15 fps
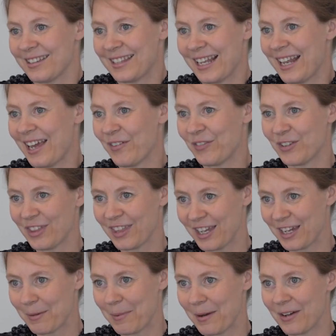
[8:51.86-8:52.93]
they'll have to
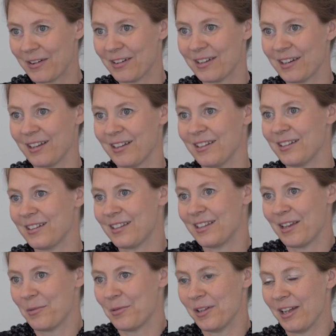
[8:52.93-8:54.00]
think about it and
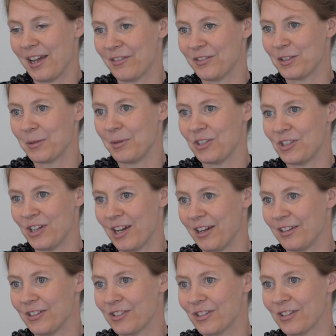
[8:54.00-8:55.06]
there will have to be
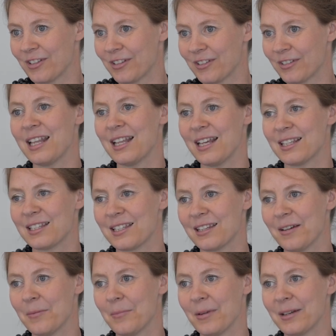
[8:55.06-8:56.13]
change. There's
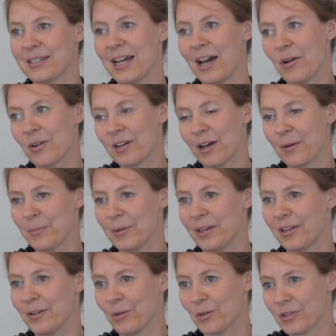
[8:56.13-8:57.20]
a towel
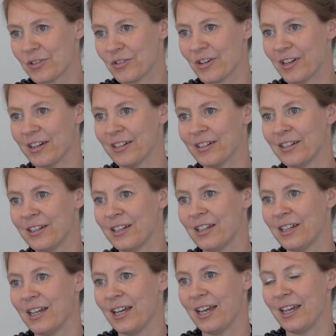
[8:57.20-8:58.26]
company in Austria,
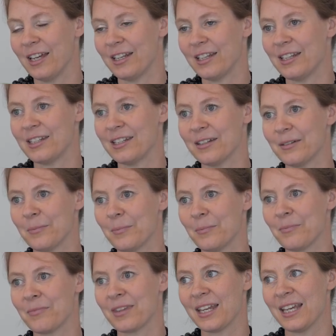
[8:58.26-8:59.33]
and
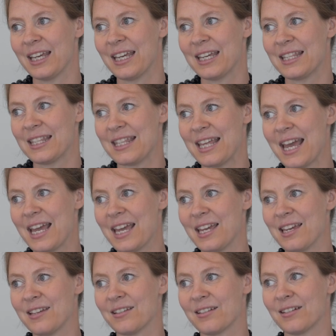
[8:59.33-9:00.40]

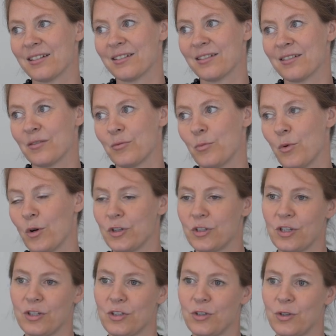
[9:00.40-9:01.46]
they
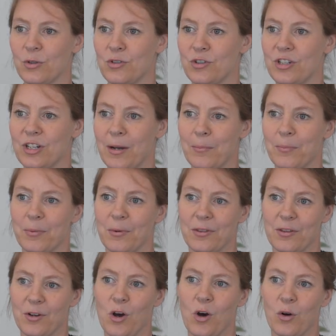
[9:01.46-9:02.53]
wanted to jump
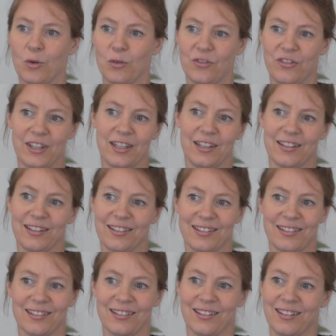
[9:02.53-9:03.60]
on the whole
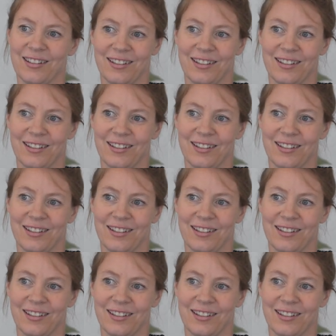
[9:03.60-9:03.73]
vegan